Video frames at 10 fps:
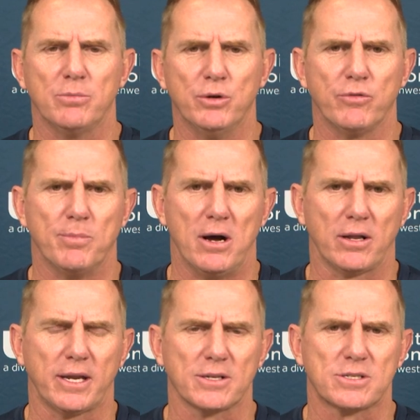to move the
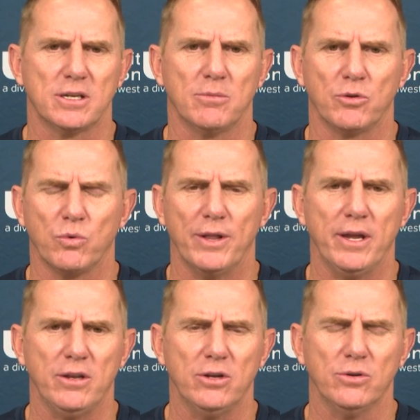ball against them with what
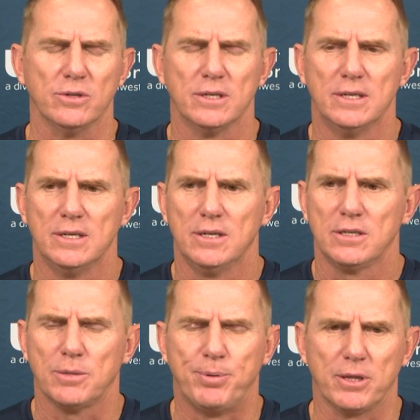they do, and
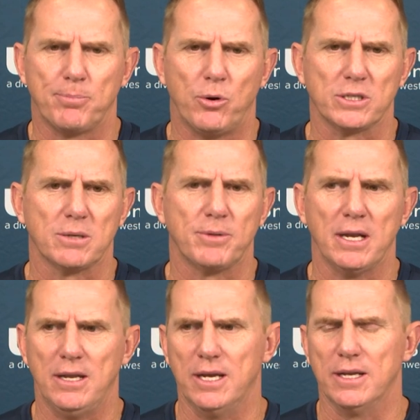to put the points up
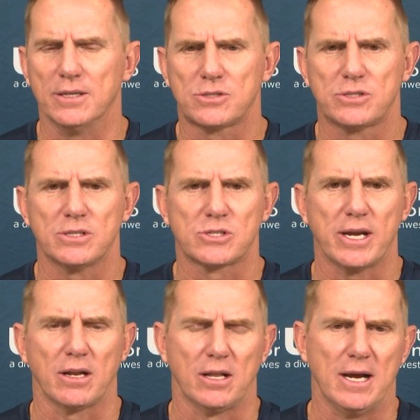they did is
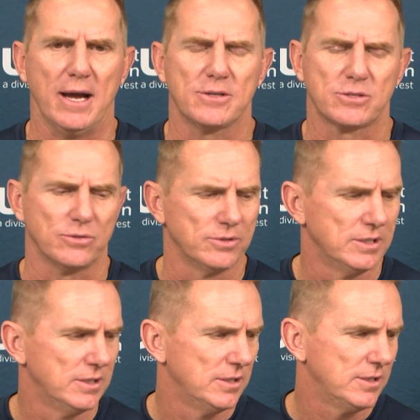saying a lot. So
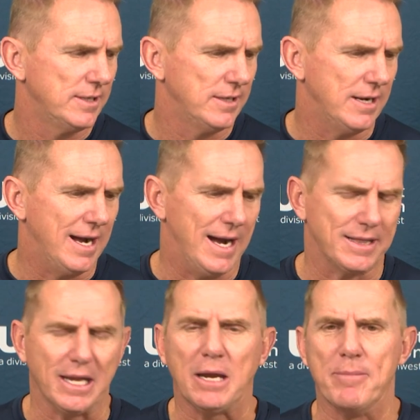
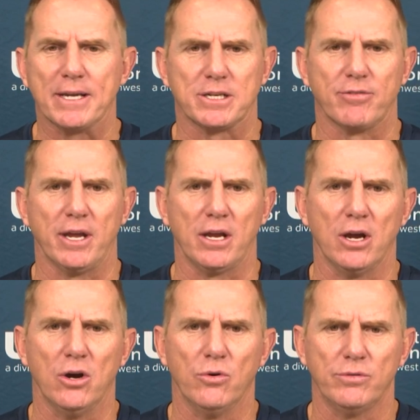I think he makes everything
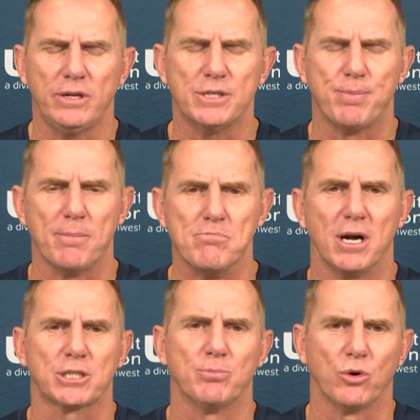go, and he's been
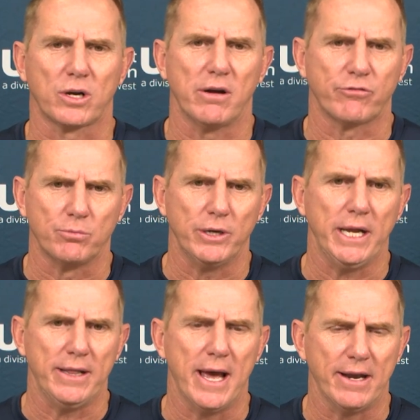much more comfortable
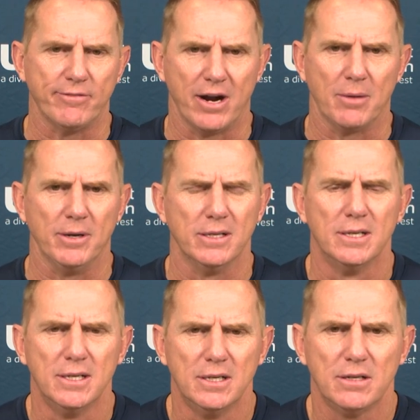in that environment
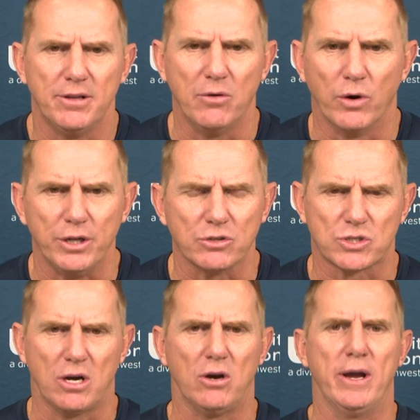than what you
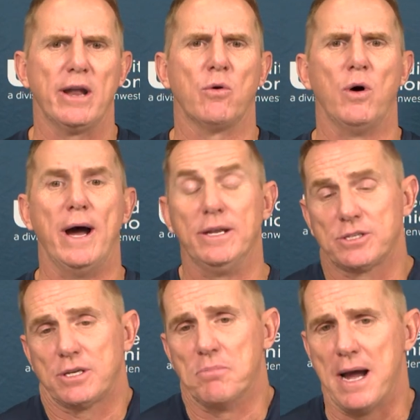saw at Hawaii,
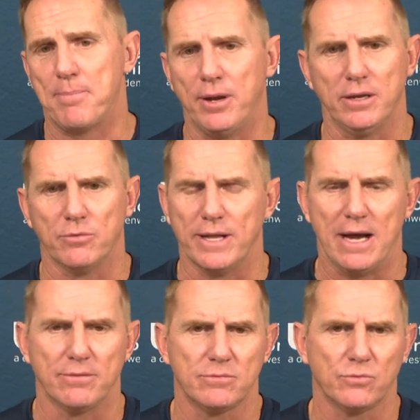just in my opinion,
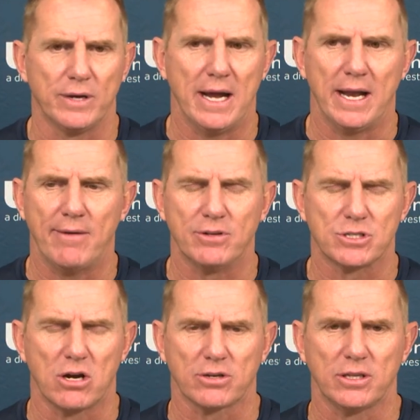without having to
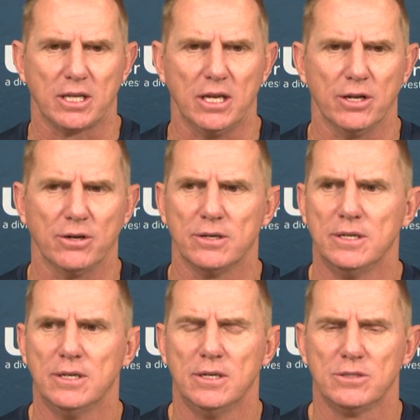talk to the kid or
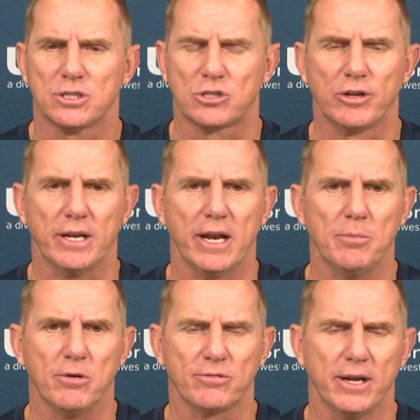just looking at
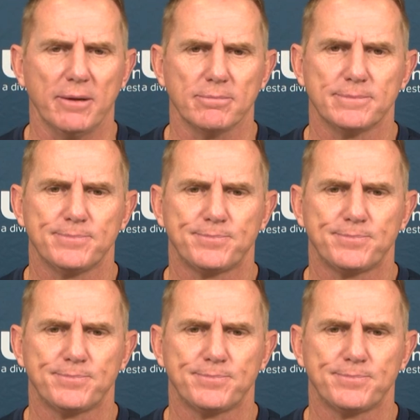him on tape.